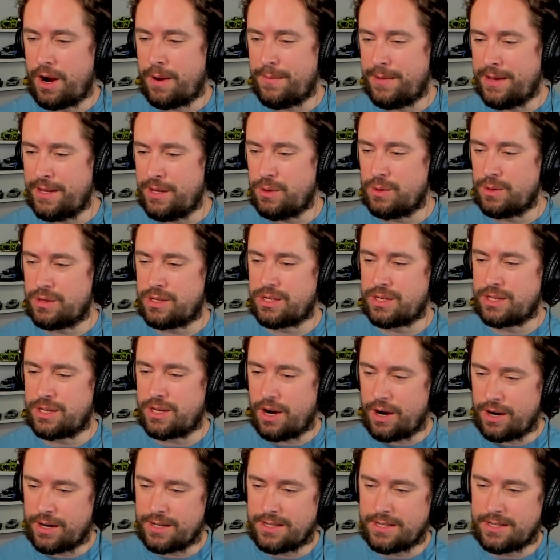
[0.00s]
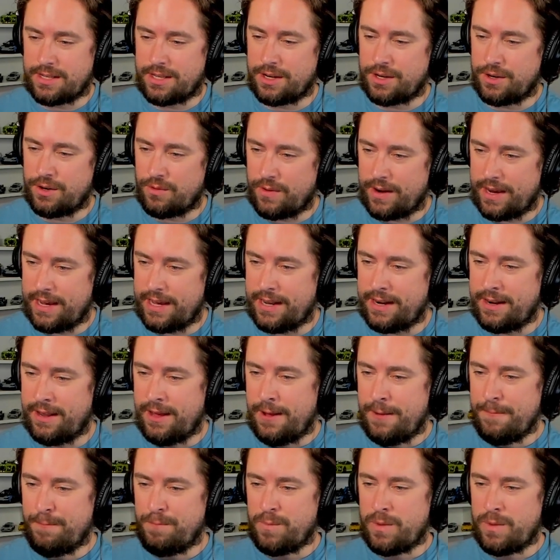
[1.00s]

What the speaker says: I mean, you start the grid